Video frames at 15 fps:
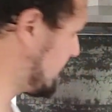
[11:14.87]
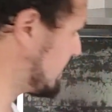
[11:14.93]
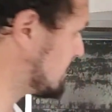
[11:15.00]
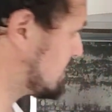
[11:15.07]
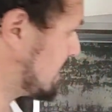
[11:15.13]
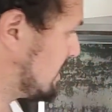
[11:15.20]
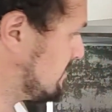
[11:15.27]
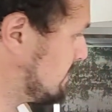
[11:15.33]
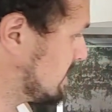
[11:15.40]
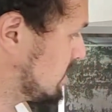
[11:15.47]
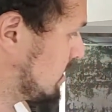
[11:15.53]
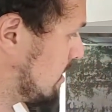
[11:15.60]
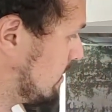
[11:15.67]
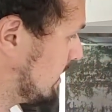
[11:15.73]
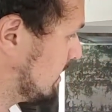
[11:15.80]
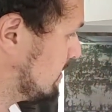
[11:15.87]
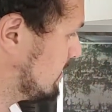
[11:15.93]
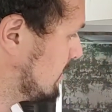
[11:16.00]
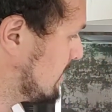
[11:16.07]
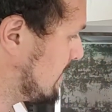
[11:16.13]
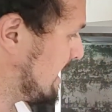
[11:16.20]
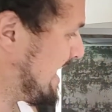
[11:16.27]
things that I've been
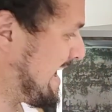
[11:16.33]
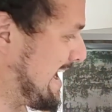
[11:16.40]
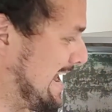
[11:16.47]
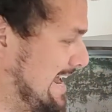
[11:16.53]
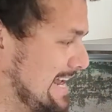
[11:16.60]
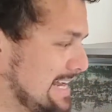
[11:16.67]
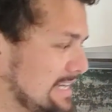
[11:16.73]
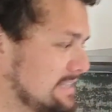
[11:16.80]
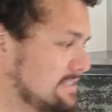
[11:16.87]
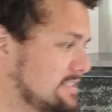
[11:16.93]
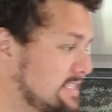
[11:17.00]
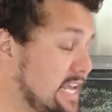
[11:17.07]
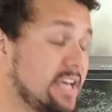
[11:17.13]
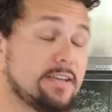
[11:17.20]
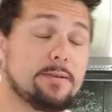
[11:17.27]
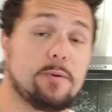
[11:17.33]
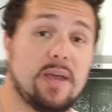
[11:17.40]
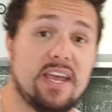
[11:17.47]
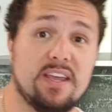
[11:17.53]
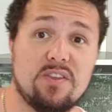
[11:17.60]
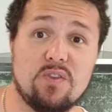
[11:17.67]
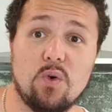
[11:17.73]
doing. And yeah,
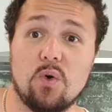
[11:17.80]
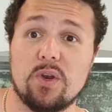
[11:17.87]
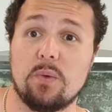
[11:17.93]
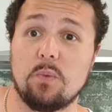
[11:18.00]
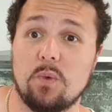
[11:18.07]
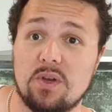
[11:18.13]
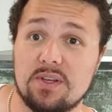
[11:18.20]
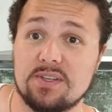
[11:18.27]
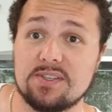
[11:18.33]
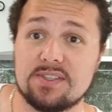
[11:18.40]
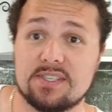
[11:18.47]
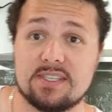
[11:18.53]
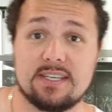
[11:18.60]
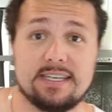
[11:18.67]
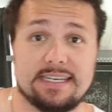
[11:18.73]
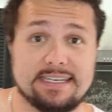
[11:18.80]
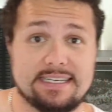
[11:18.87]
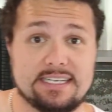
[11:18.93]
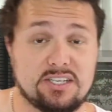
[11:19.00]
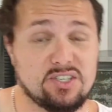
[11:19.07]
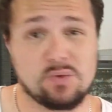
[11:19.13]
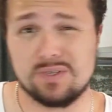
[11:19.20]
he thought it was,
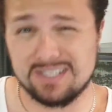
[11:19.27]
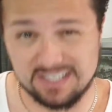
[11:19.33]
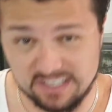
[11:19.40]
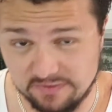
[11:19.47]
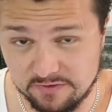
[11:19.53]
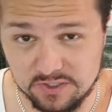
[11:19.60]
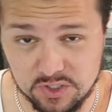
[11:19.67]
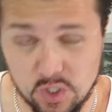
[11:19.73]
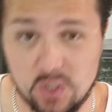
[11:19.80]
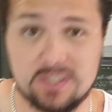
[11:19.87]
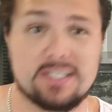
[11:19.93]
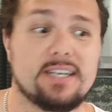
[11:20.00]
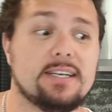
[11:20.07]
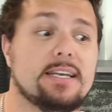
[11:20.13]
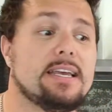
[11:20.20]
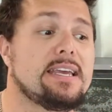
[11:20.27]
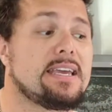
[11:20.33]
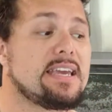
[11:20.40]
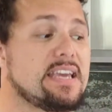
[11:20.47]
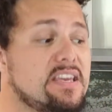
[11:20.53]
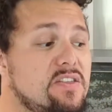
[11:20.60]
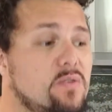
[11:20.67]
because it was a different doctor,
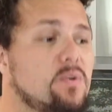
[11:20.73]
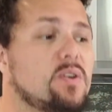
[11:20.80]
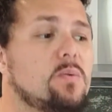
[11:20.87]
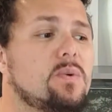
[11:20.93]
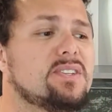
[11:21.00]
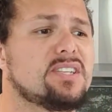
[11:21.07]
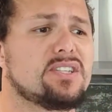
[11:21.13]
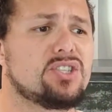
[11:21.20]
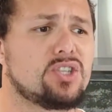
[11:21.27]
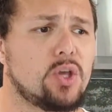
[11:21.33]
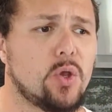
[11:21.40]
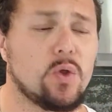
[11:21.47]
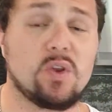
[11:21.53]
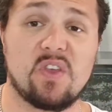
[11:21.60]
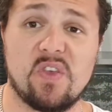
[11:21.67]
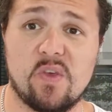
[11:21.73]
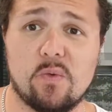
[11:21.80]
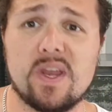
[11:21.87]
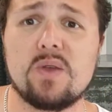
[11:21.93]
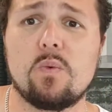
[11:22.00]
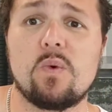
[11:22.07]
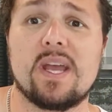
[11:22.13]
he thought it was a 2 to
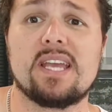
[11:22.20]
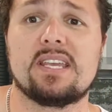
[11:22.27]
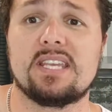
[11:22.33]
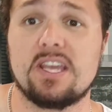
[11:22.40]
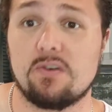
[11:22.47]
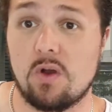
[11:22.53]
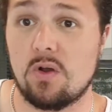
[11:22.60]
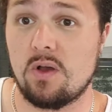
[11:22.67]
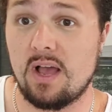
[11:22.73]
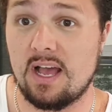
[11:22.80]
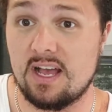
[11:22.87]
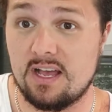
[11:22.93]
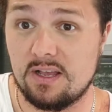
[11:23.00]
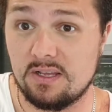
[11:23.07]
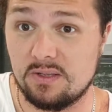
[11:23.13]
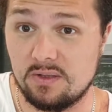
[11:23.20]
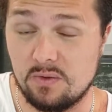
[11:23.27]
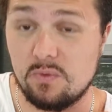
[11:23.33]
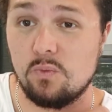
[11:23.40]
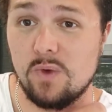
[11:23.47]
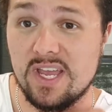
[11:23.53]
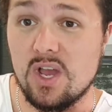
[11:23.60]
3 week
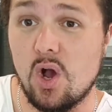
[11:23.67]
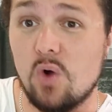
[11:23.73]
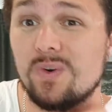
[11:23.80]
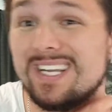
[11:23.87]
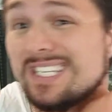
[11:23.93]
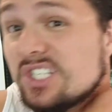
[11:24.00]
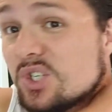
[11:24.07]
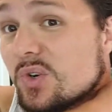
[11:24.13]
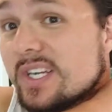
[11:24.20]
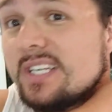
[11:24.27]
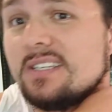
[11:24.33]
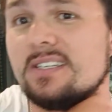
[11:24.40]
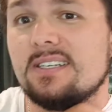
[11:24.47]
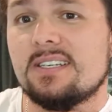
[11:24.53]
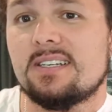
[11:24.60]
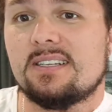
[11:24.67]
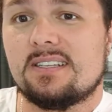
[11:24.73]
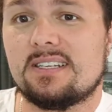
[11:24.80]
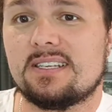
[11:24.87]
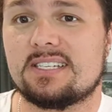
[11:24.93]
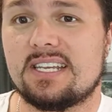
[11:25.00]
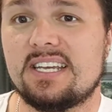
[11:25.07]
old injury,
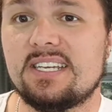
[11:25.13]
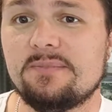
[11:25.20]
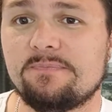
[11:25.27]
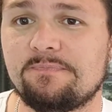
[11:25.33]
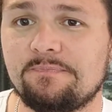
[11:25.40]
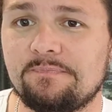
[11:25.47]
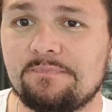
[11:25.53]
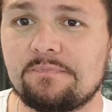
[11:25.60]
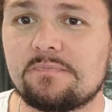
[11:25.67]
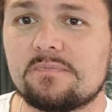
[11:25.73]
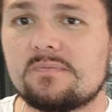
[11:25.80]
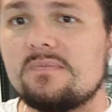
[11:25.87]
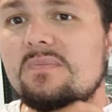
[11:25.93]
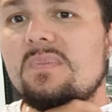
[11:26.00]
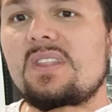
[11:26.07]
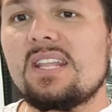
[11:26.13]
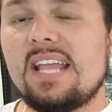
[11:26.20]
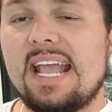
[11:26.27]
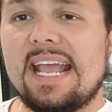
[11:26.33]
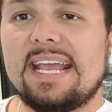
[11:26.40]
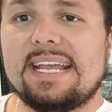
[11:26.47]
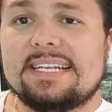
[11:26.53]
this here.
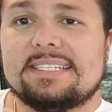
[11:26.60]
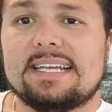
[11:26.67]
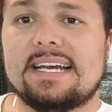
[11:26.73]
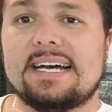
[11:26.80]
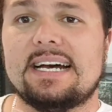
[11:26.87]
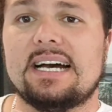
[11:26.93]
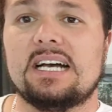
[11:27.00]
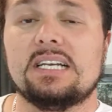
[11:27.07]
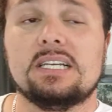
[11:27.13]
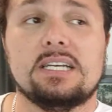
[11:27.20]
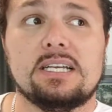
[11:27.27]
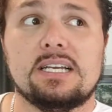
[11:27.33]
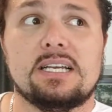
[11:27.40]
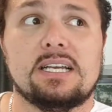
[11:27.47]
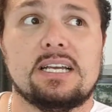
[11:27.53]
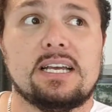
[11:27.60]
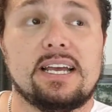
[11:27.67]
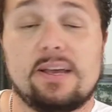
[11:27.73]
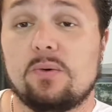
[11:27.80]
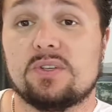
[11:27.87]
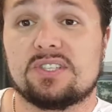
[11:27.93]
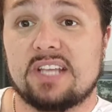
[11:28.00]
And
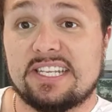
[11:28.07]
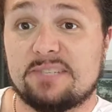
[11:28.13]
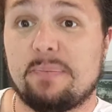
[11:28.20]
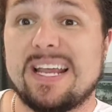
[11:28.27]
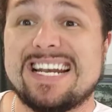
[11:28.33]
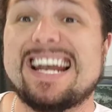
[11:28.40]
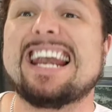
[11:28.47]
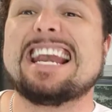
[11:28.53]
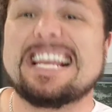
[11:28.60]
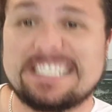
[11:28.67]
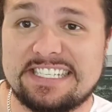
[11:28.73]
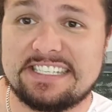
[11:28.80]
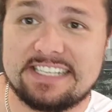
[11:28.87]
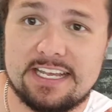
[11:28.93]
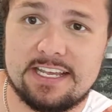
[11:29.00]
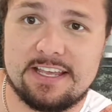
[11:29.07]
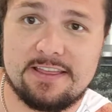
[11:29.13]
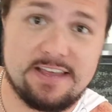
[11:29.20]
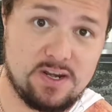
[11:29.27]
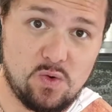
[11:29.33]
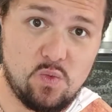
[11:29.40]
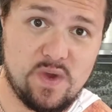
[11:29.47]
it's been less
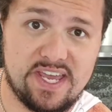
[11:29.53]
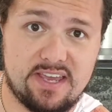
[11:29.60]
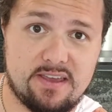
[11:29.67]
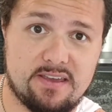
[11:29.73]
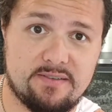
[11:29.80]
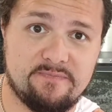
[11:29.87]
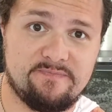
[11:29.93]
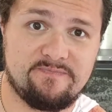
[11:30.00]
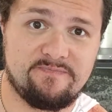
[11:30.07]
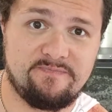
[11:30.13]
than a week,